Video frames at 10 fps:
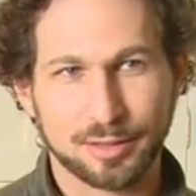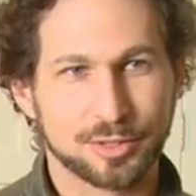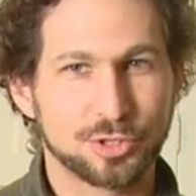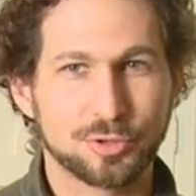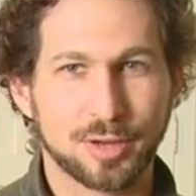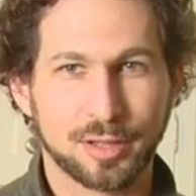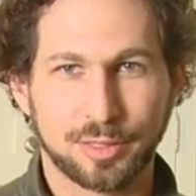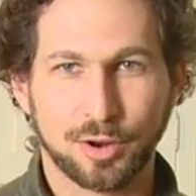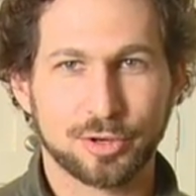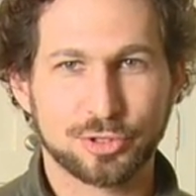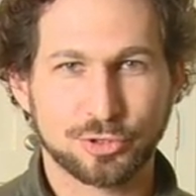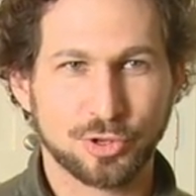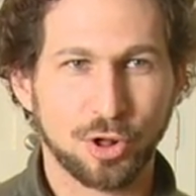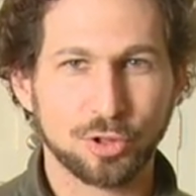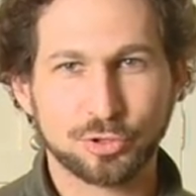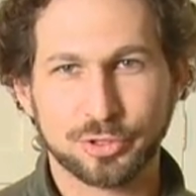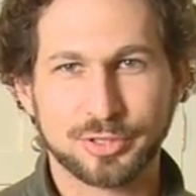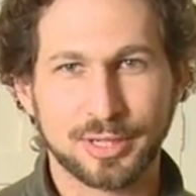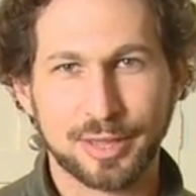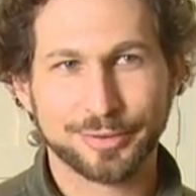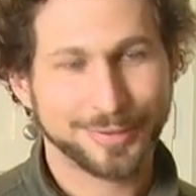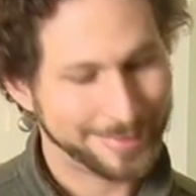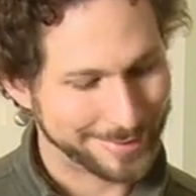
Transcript: the tuna, the artichokes all cook together,